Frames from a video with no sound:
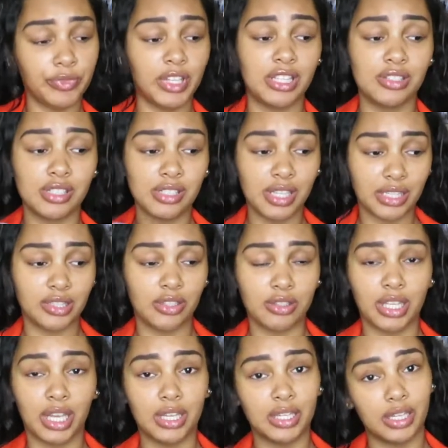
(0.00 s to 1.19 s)
And just like those,
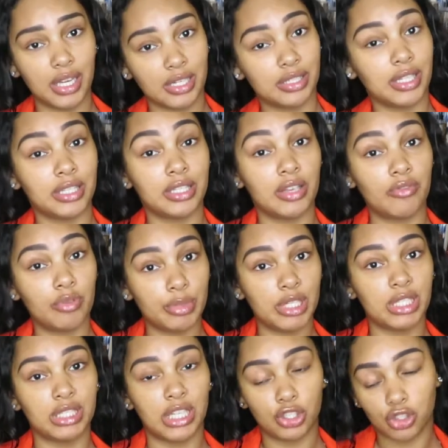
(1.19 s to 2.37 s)
I could have got a size 7
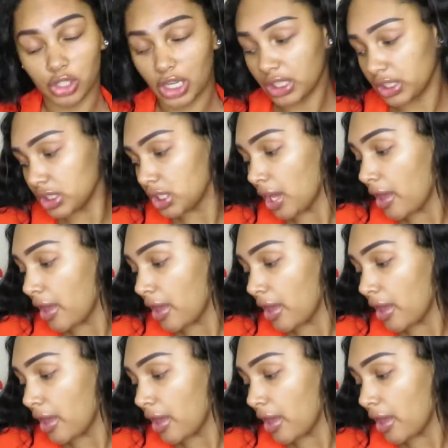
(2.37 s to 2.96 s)
because they stretch.